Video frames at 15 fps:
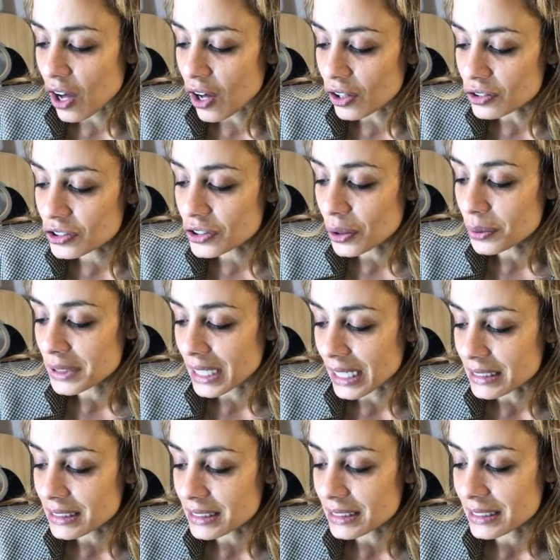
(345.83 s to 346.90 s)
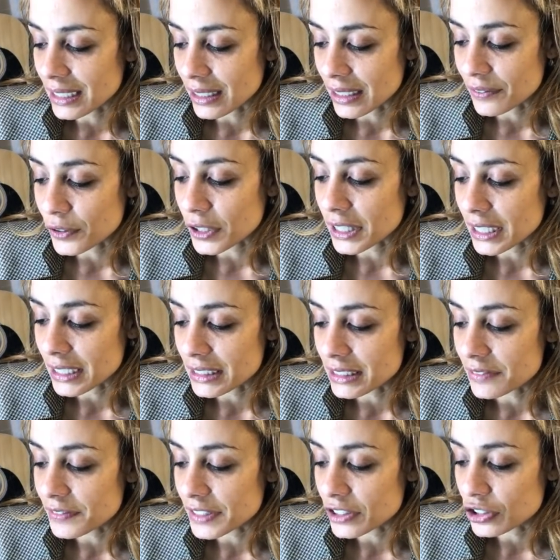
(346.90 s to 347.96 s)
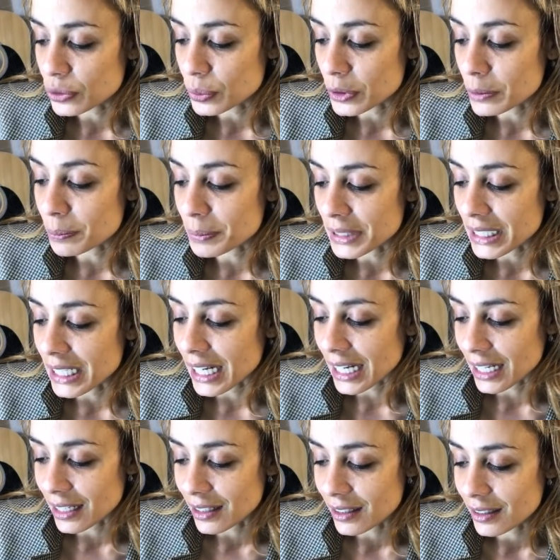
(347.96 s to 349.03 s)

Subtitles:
also necessary for individual being.